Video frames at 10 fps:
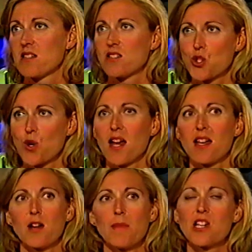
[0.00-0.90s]
into
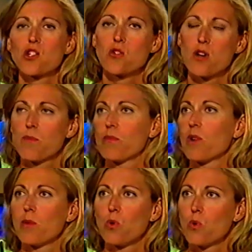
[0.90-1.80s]
training. I make sure I'm,
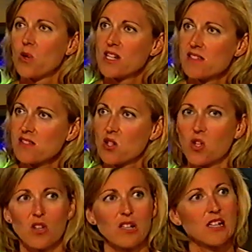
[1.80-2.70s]
I'm always
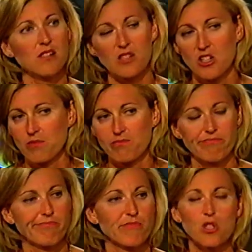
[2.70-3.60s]
early, you know,
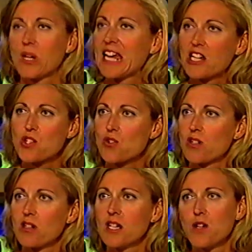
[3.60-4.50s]
doing
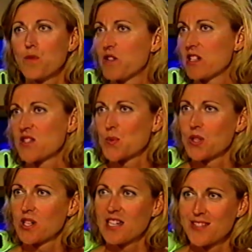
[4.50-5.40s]
extra fitness
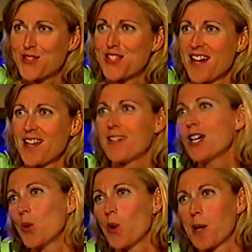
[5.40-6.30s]
work gets done.
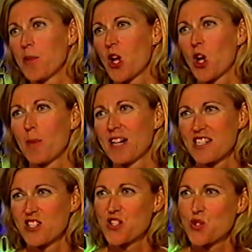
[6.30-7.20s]
When I'm at home, I get
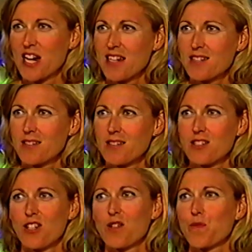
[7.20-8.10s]
distracted. You
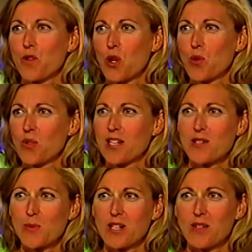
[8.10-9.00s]
know, the phone
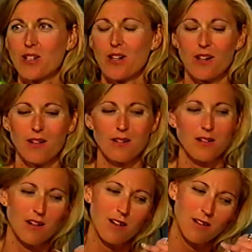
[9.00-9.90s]
rings, whatever. Oh,
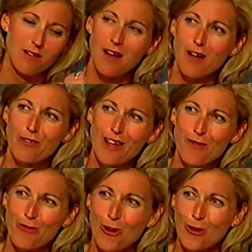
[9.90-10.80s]
oh half an hour
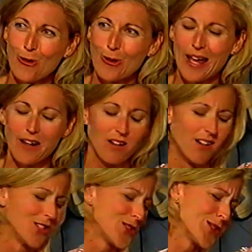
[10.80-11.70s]
phone call later.
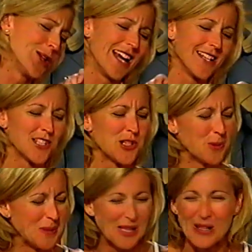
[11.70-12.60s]
oh, it's too late. The gym will
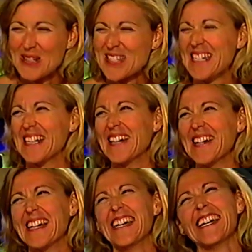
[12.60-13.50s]
be closed. That's you know,
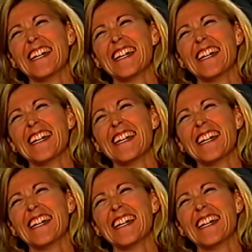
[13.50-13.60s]
right. can't,